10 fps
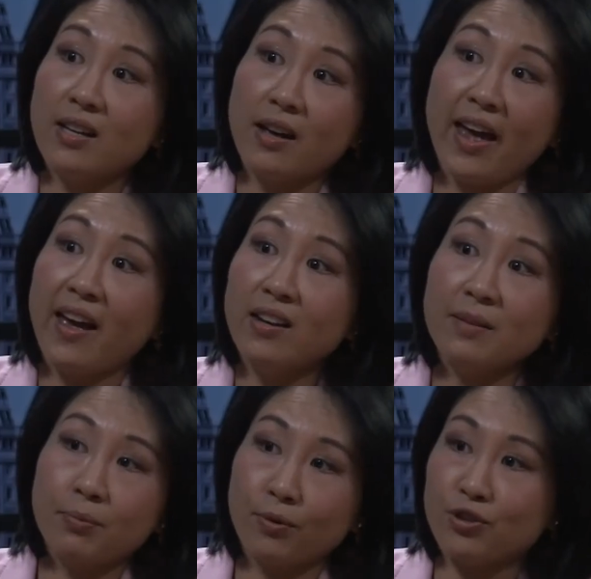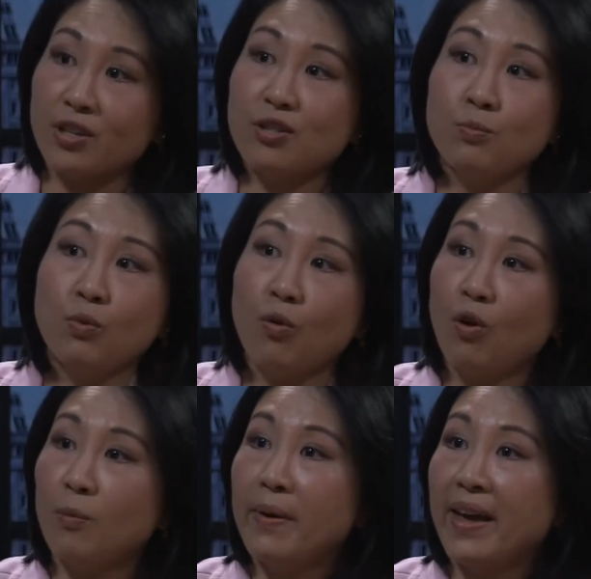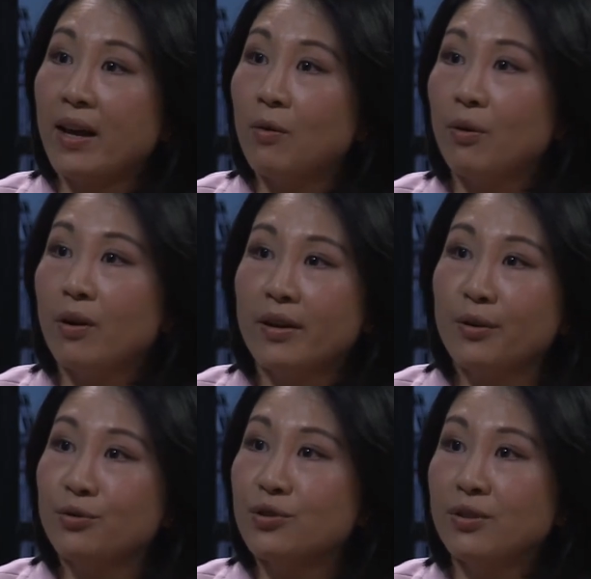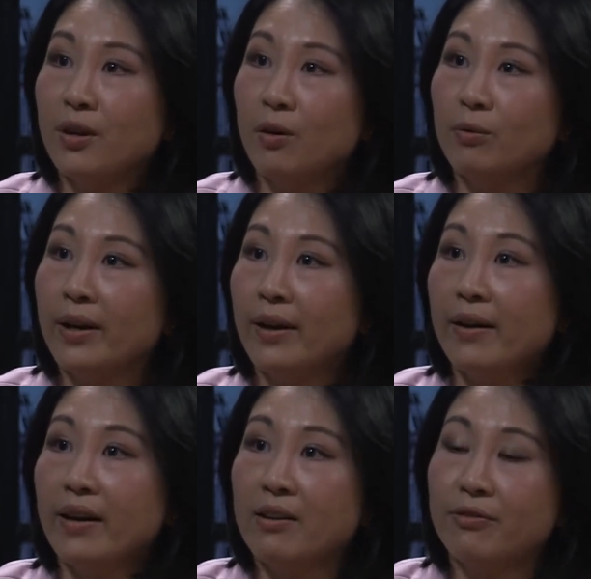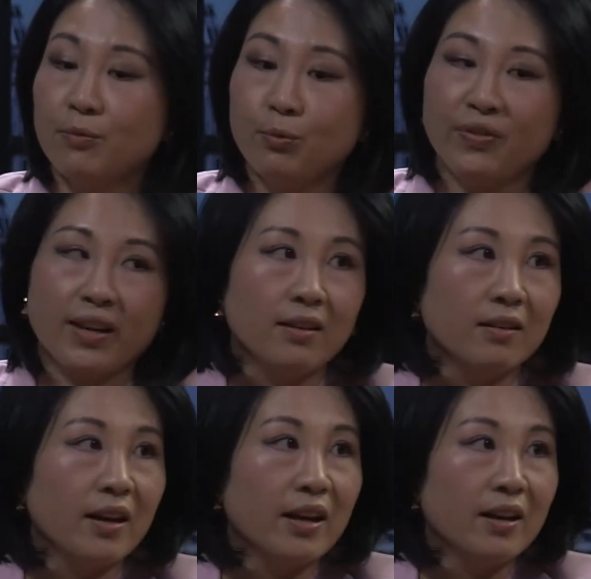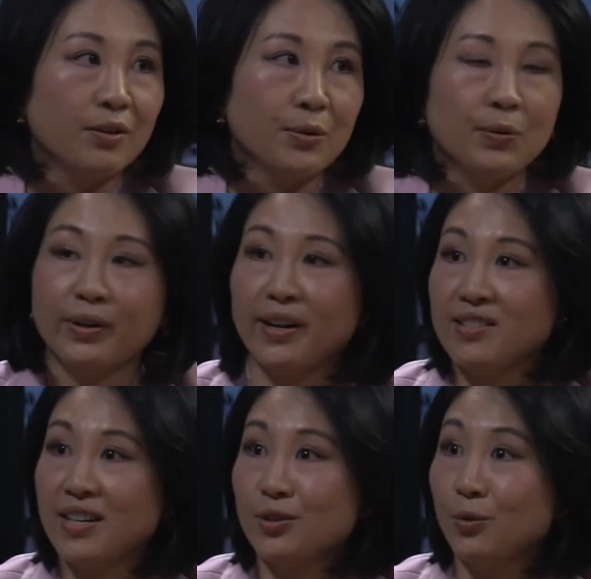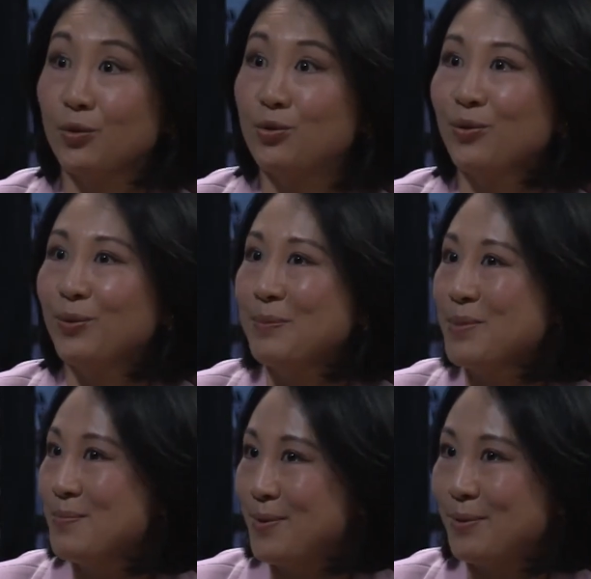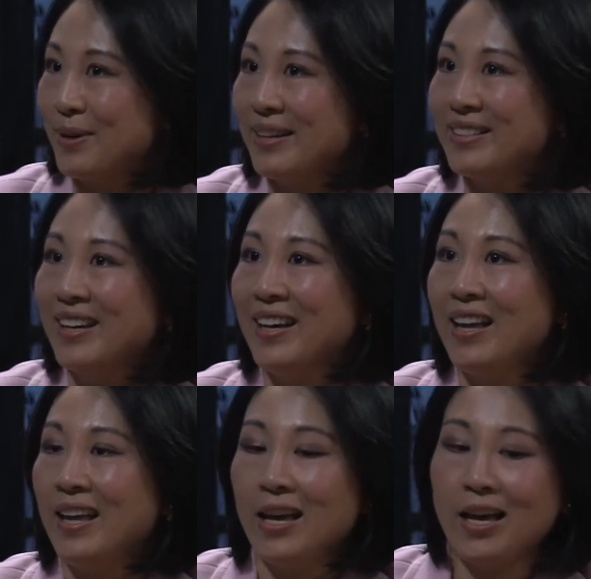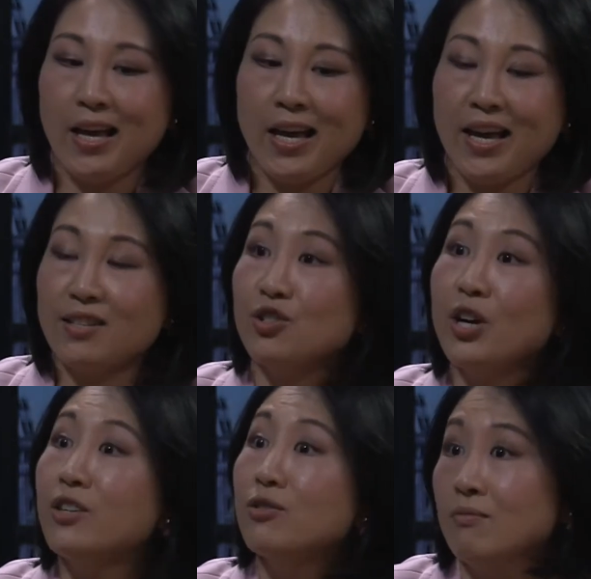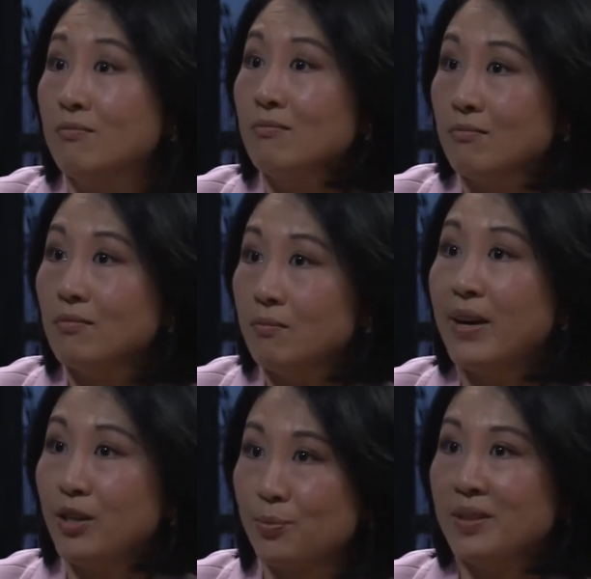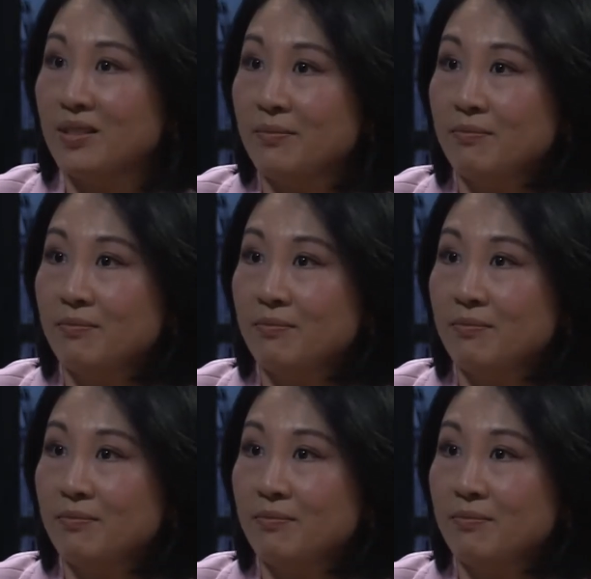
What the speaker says: Any project, small or big or huge, even within your organization or 2-3 people, right? It's a change management.